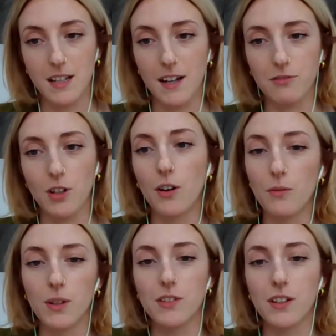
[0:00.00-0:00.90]
have
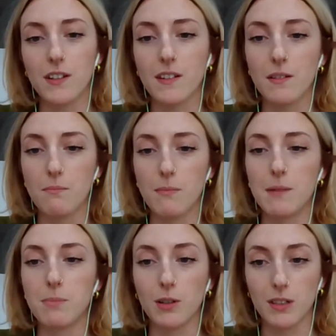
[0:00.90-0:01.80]
not, which is
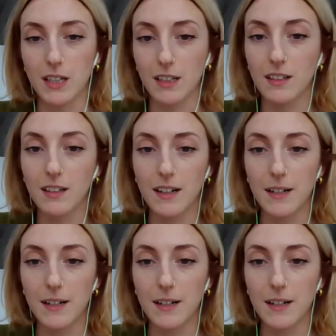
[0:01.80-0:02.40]
mind-boggling.